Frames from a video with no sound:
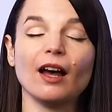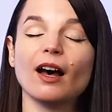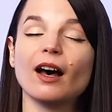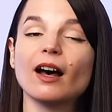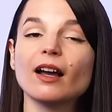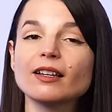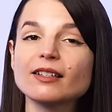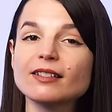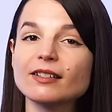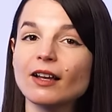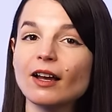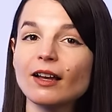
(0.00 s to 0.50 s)

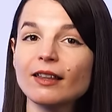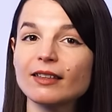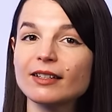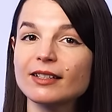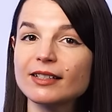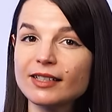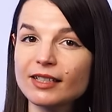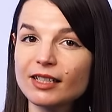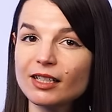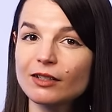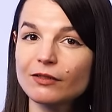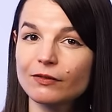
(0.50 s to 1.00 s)
I saw the
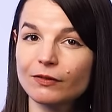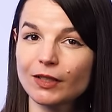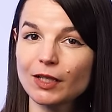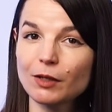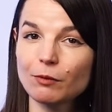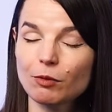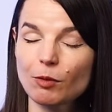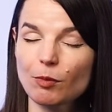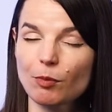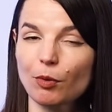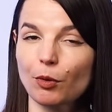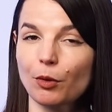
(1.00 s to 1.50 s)

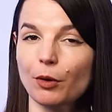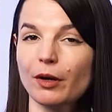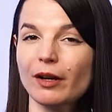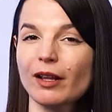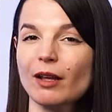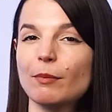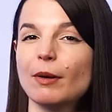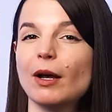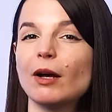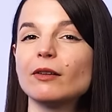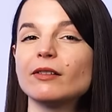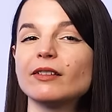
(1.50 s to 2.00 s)
TV report
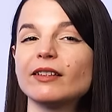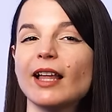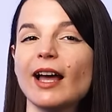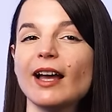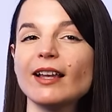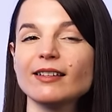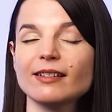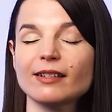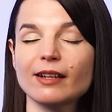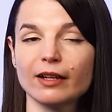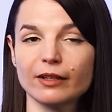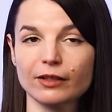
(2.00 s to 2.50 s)
about
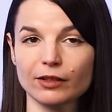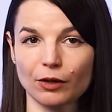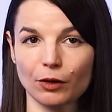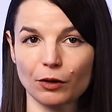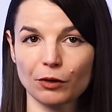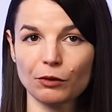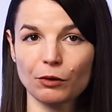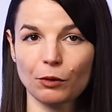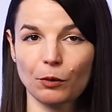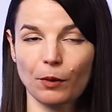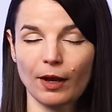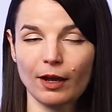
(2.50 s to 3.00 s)
last night's
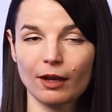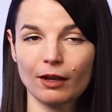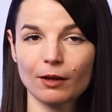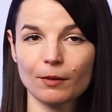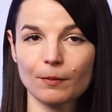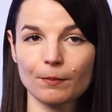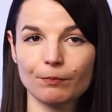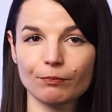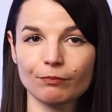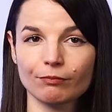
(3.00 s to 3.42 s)
earthquake.